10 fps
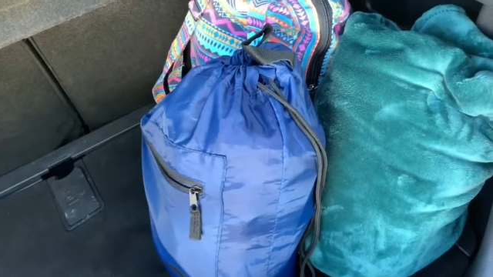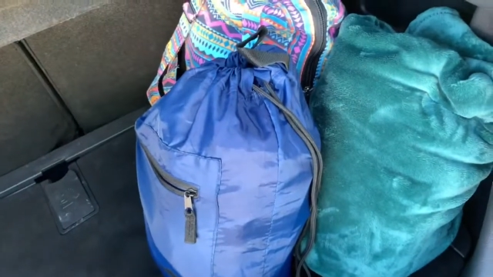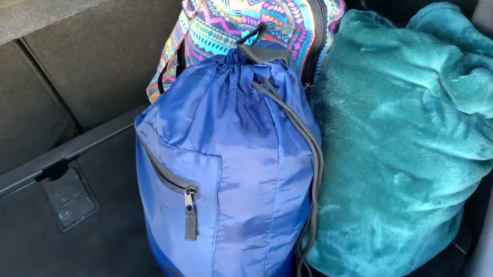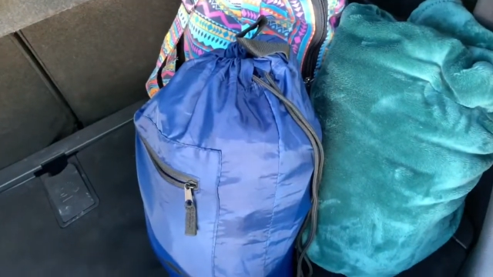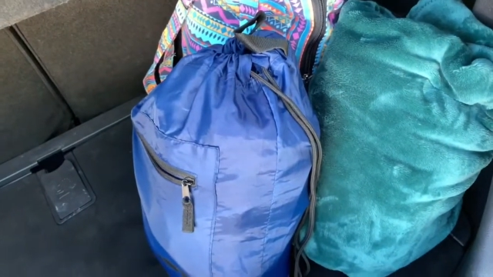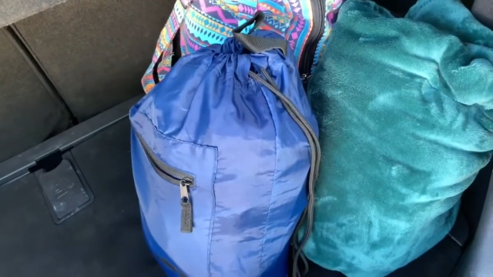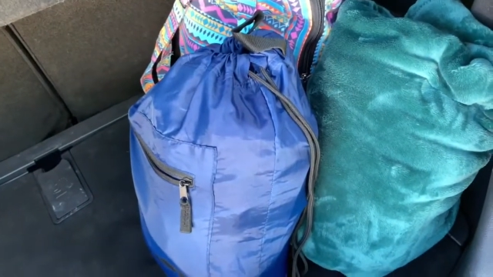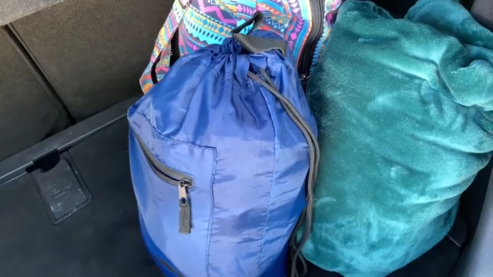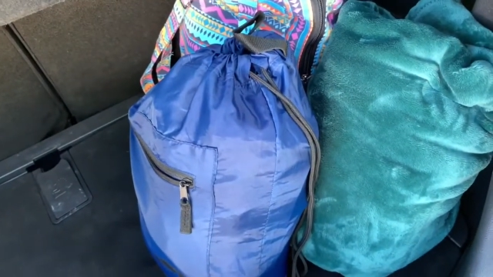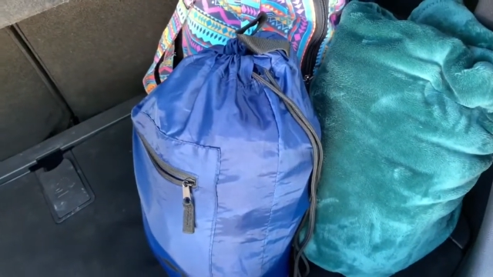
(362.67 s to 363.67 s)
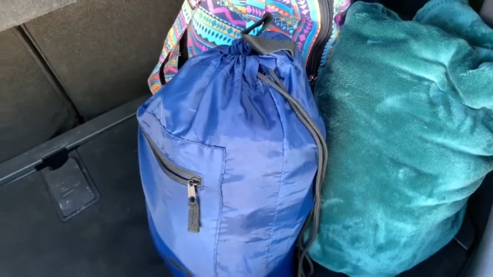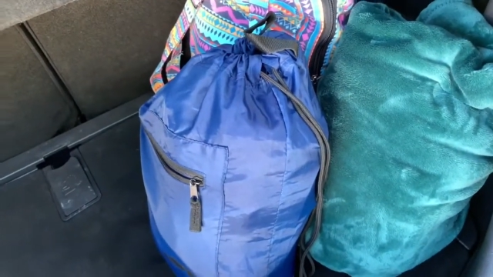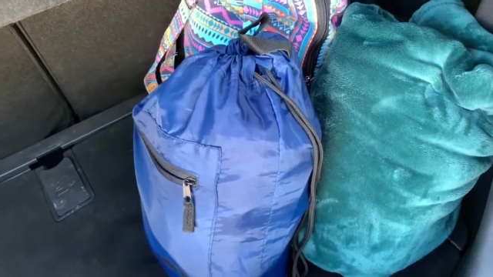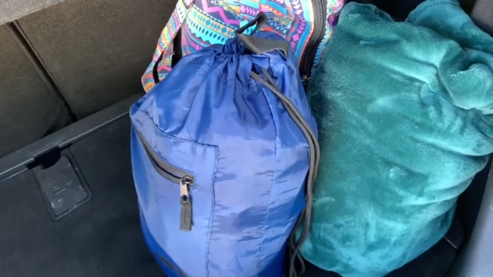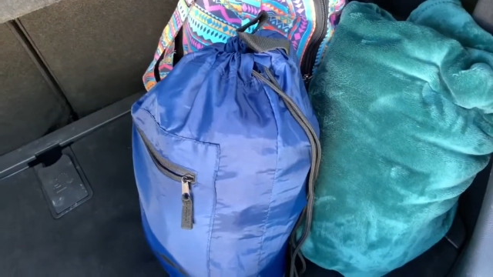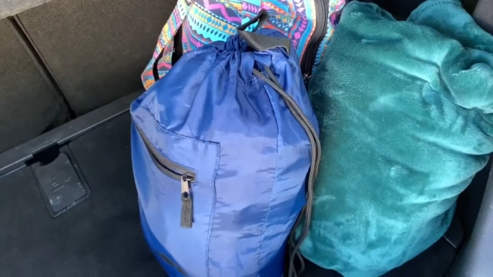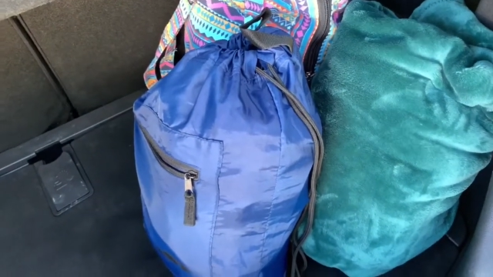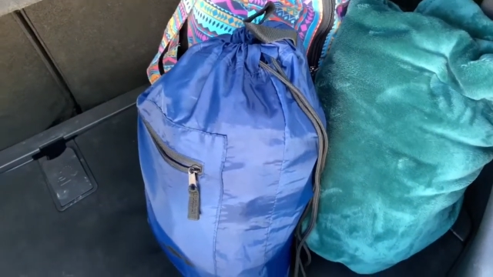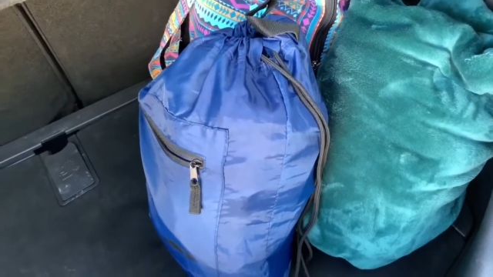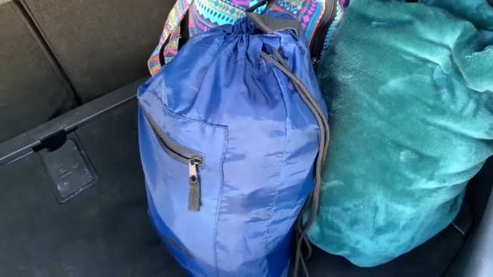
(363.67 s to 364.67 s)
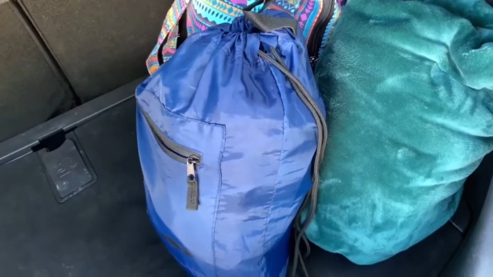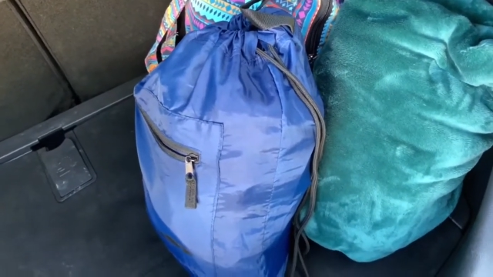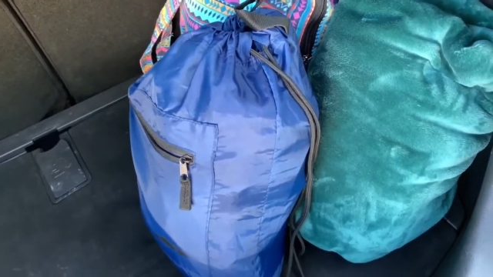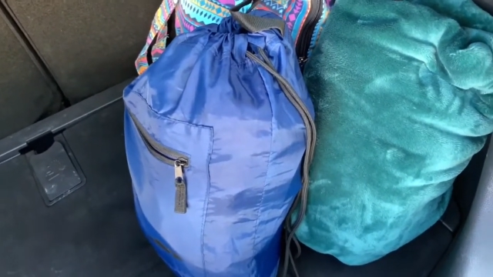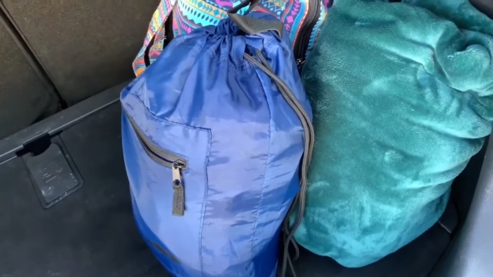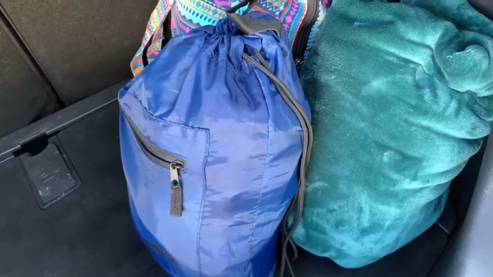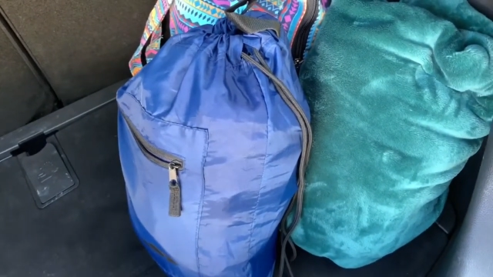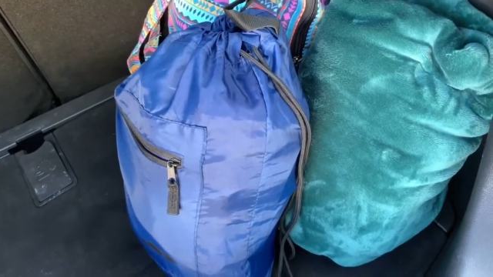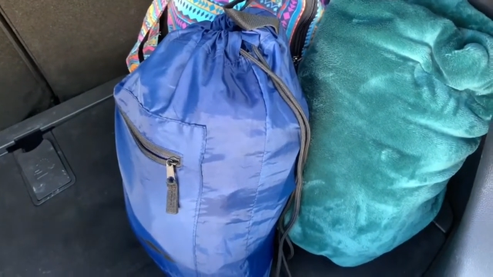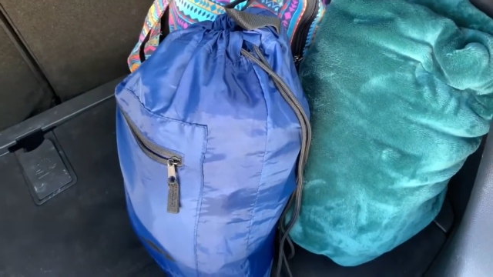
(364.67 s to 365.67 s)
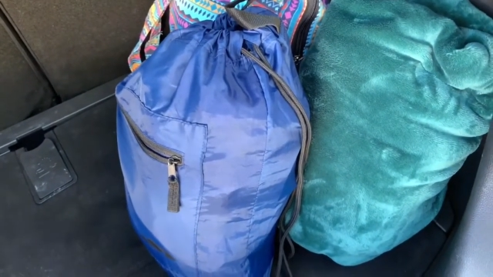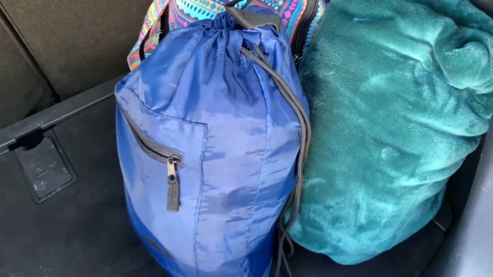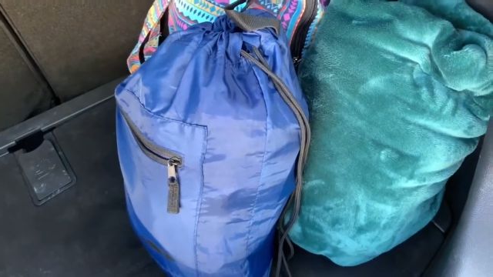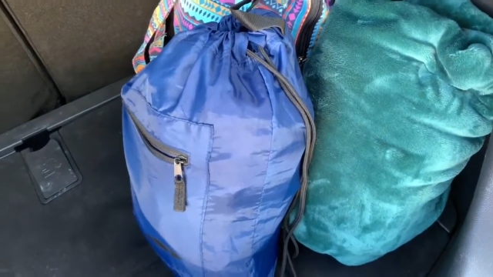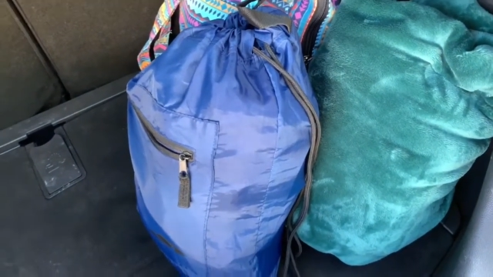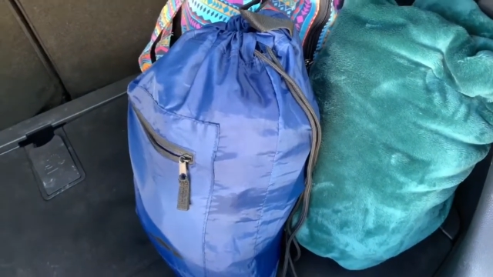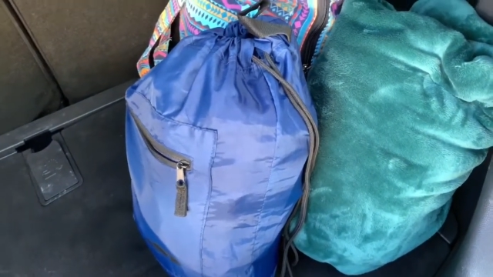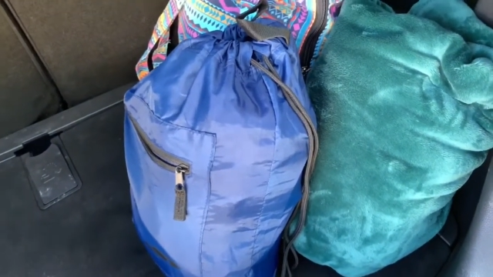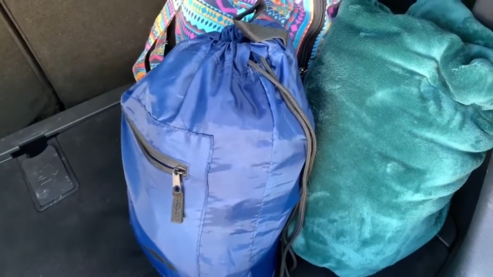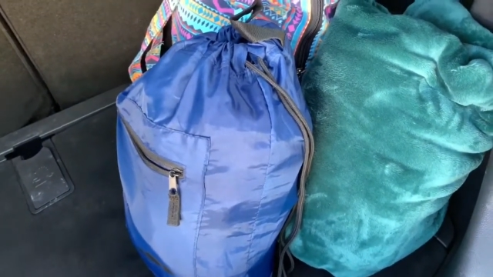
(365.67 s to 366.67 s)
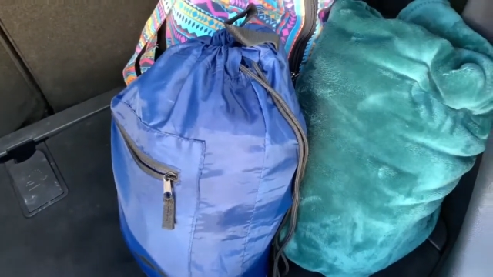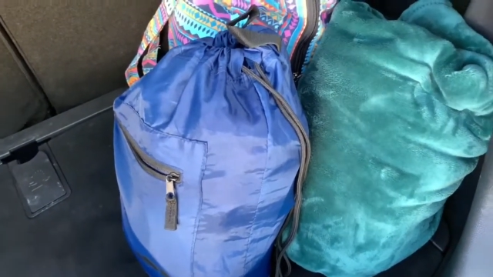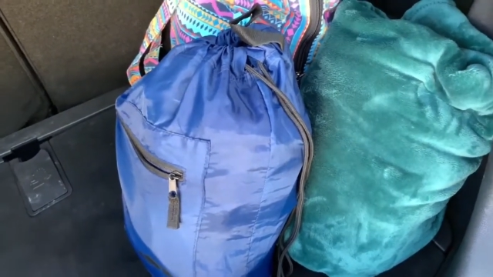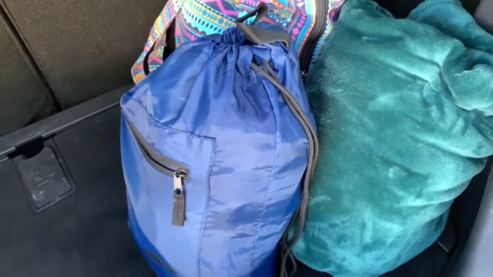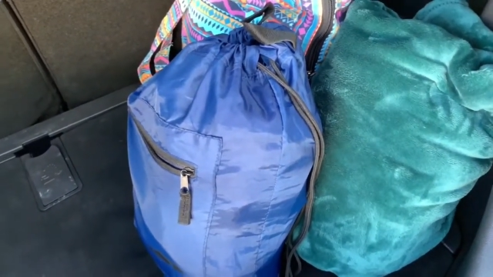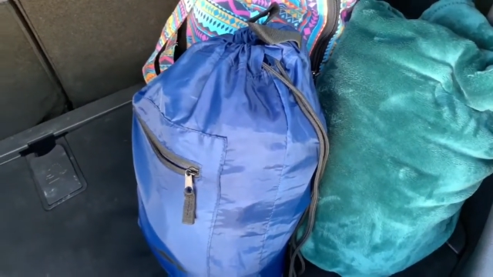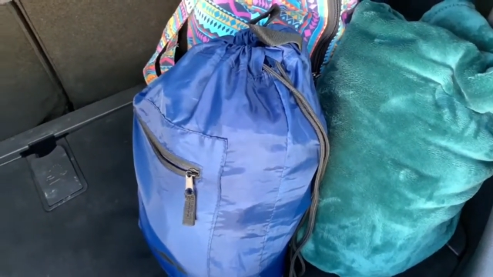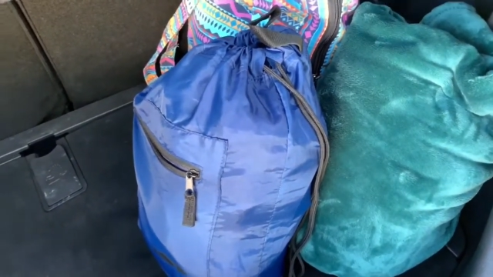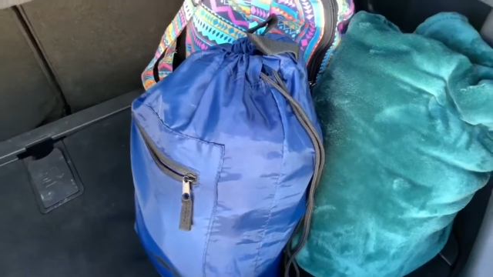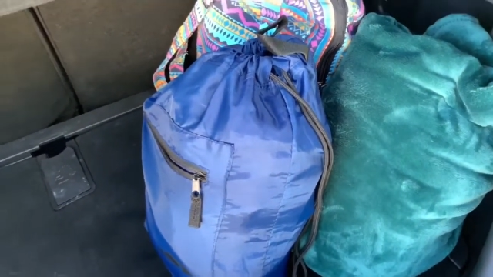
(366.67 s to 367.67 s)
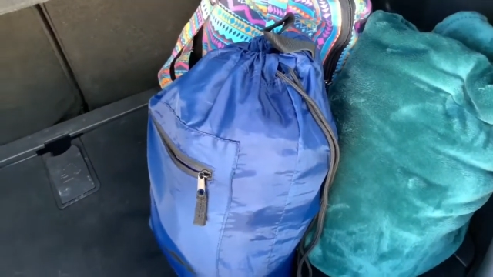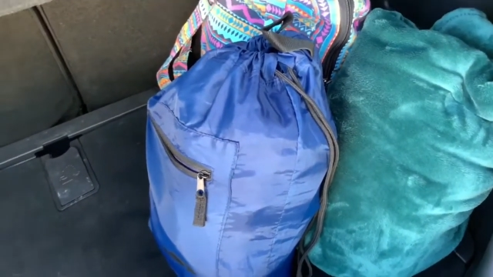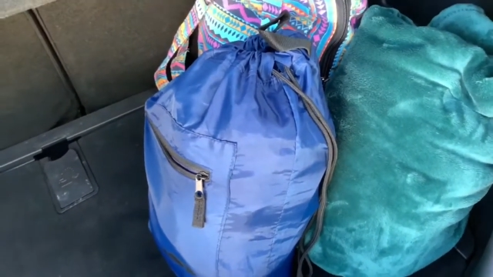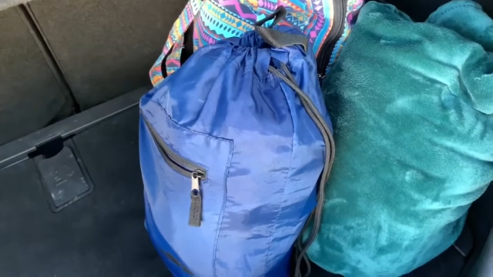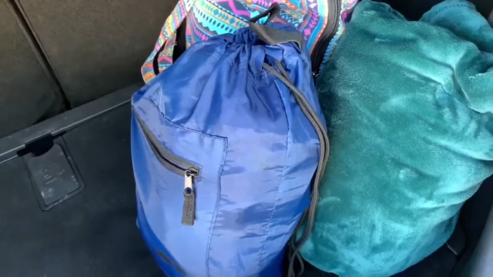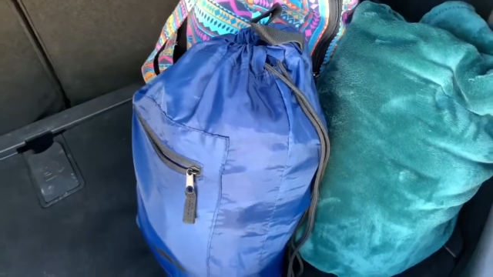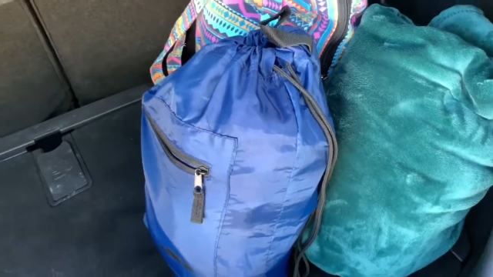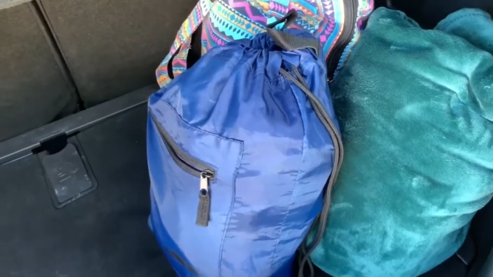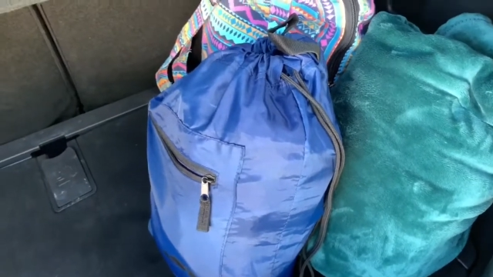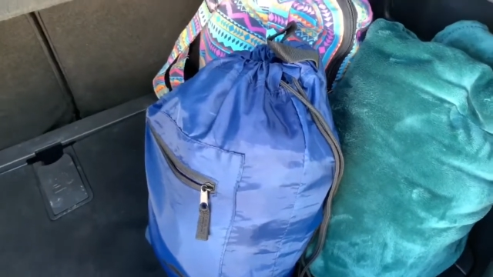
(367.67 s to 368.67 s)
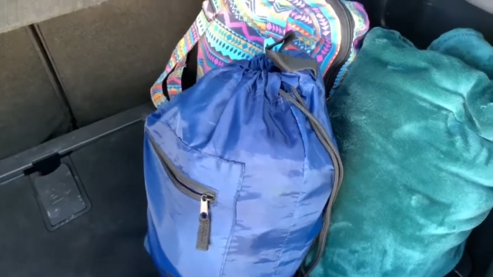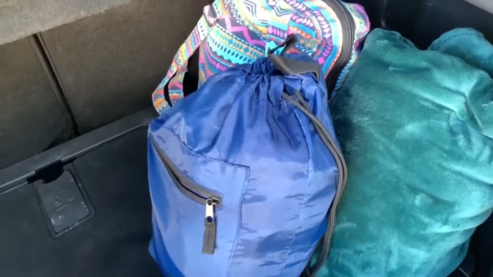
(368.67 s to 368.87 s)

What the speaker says: [unreadable: no face in view]